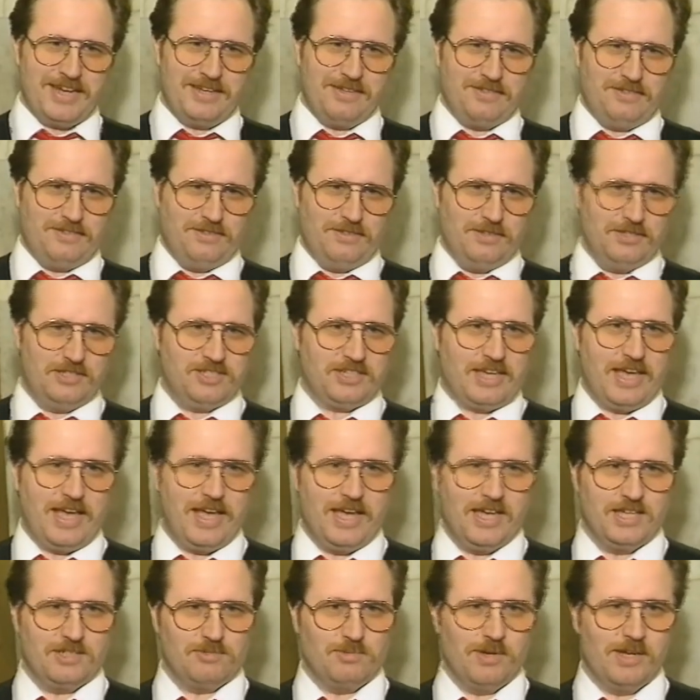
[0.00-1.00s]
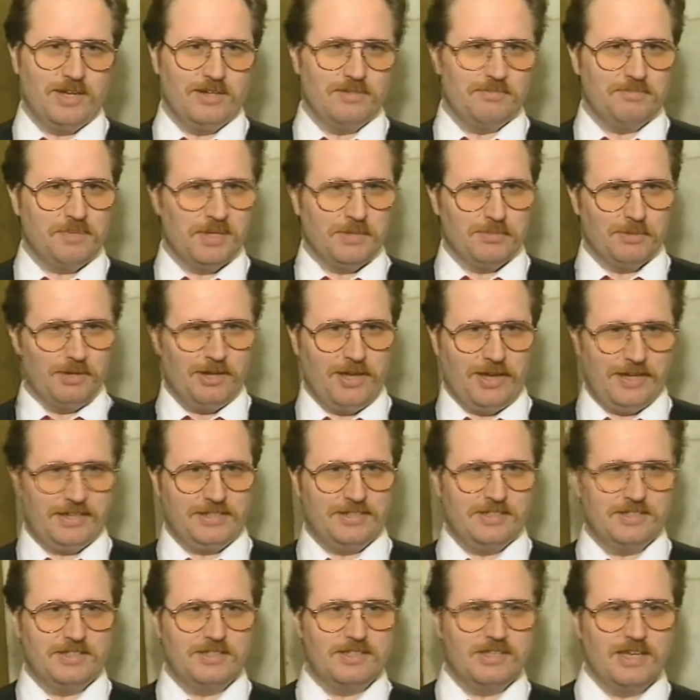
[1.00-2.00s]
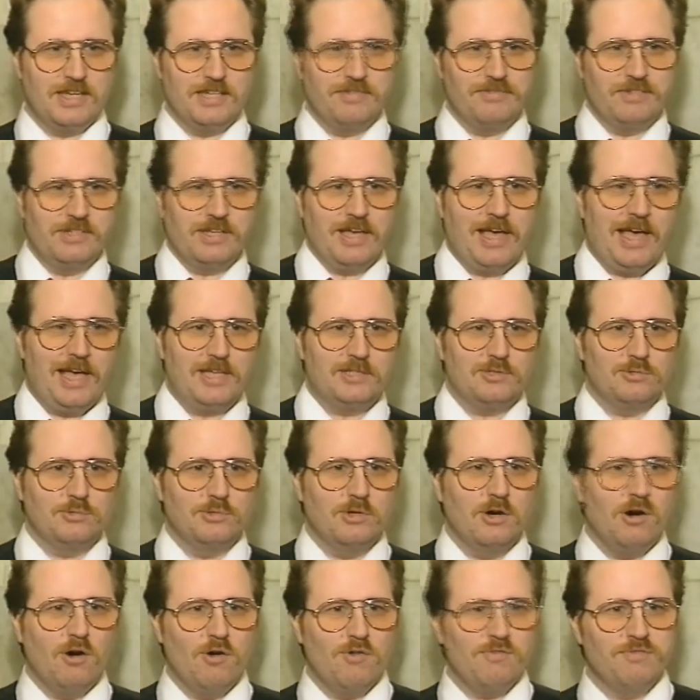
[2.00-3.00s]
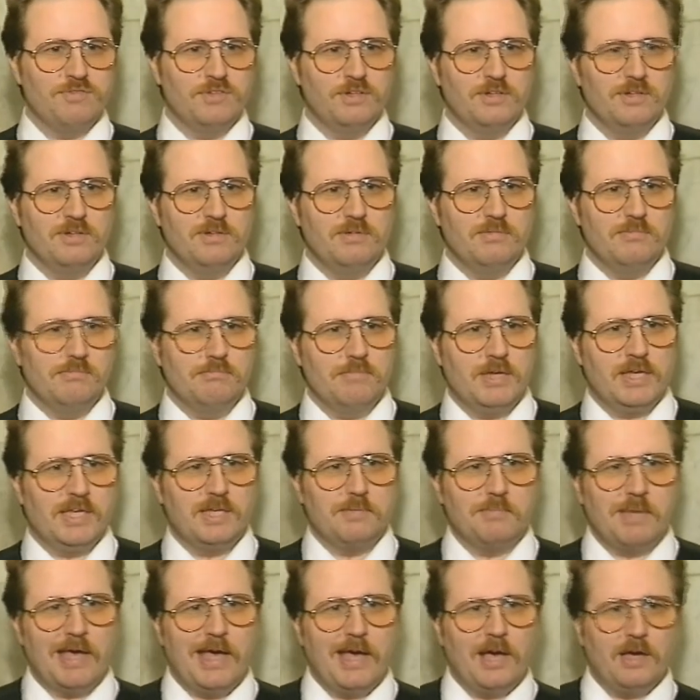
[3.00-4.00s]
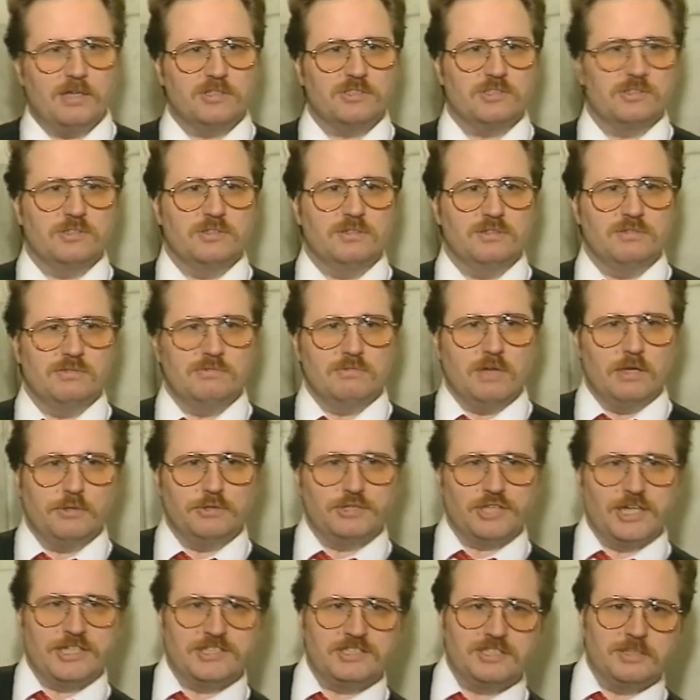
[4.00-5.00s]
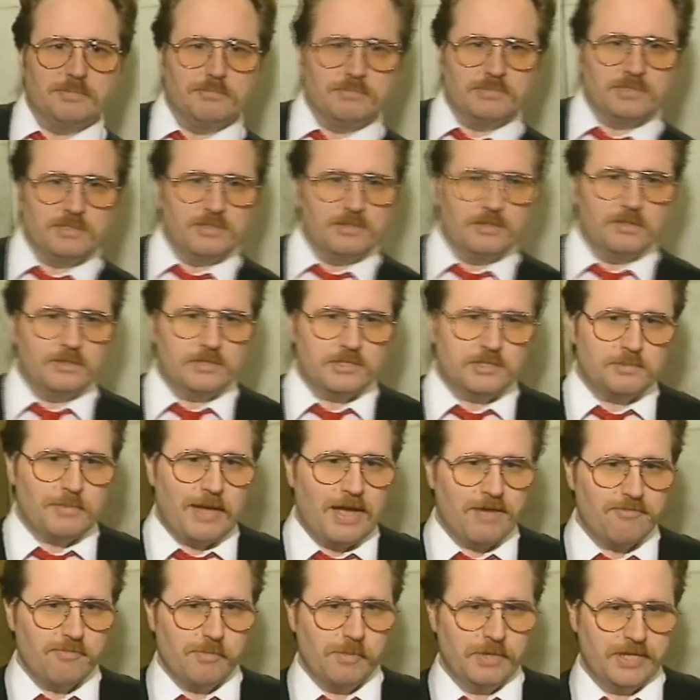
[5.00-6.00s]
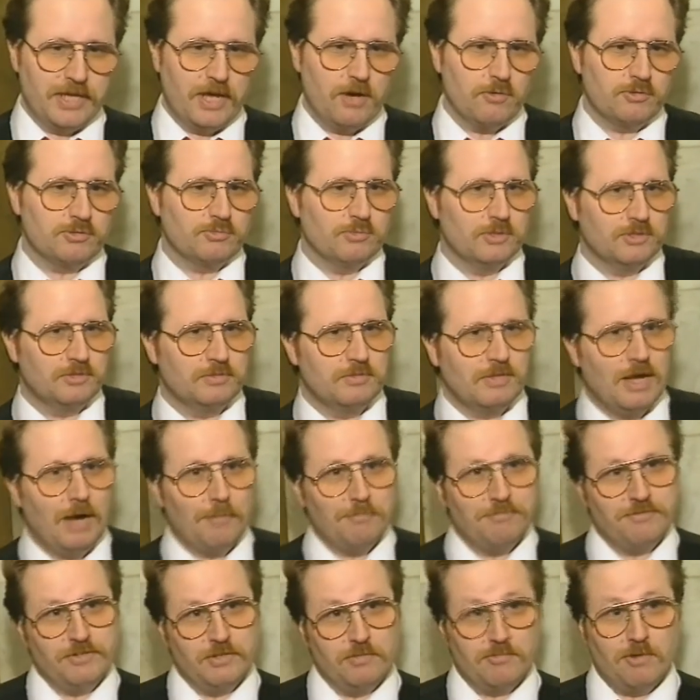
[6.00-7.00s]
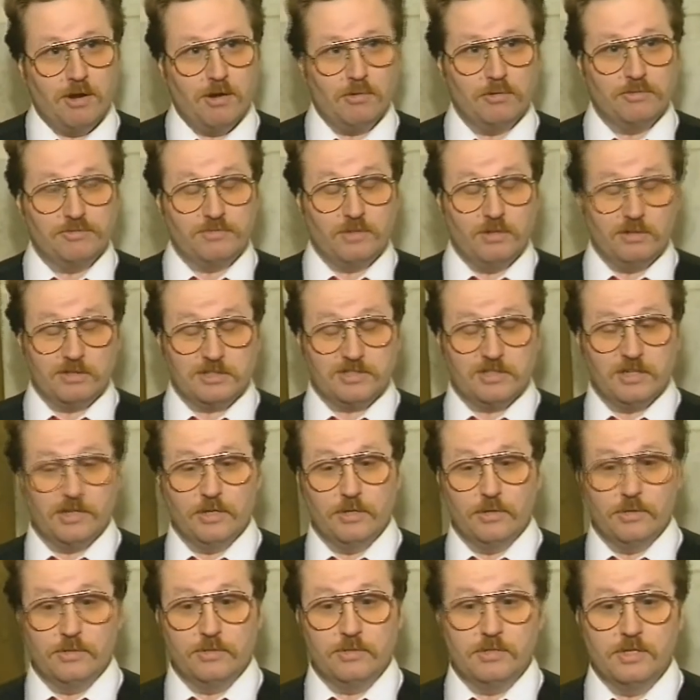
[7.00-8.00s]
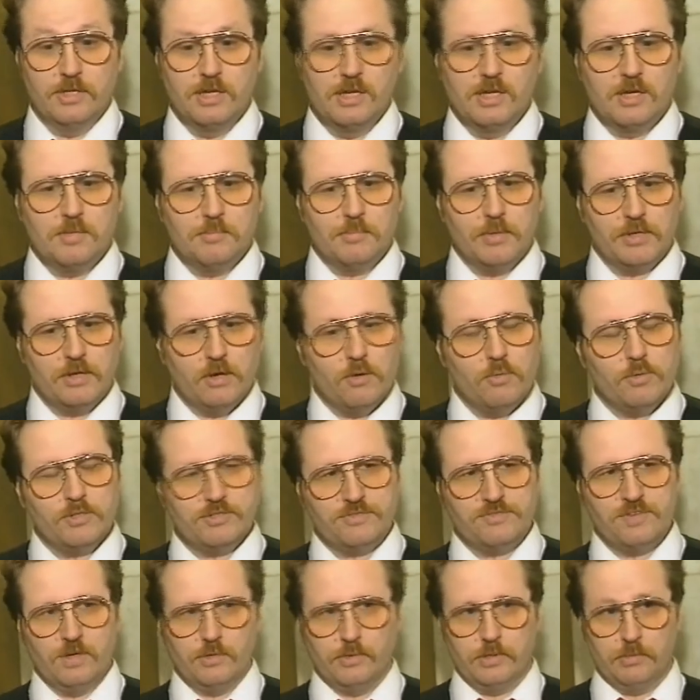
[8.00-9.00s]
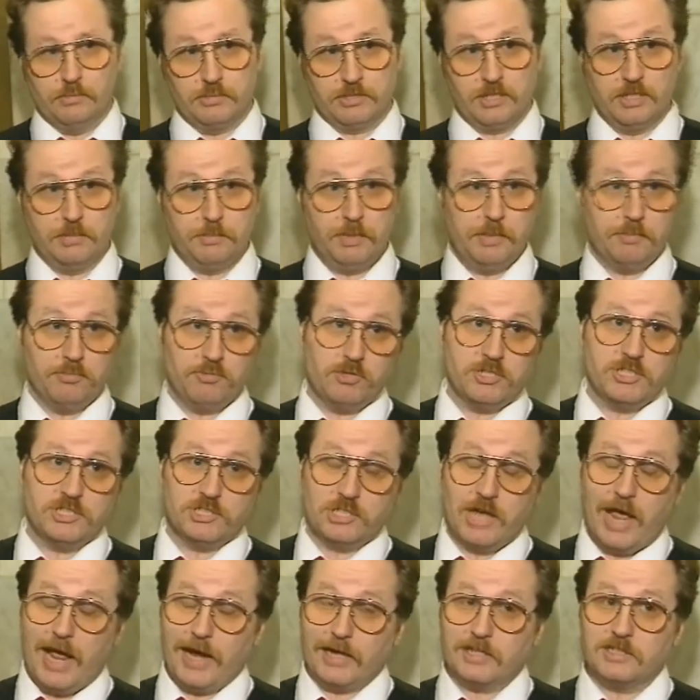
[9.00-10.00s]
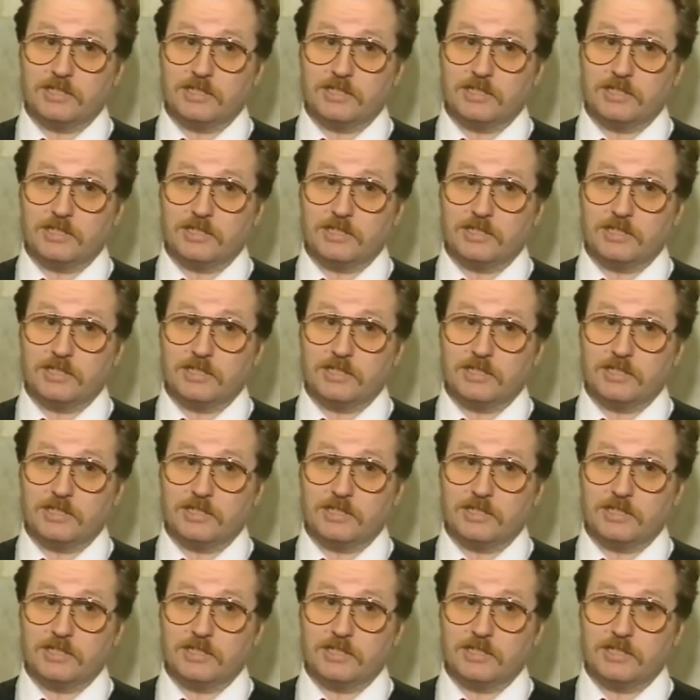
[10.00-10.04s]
We had the scares when people like David Hasselhoff and Mickey Mouse and O.J. Simpson and just about everybody else was up for the role of Doctor Who. But I always felt it was going to be a British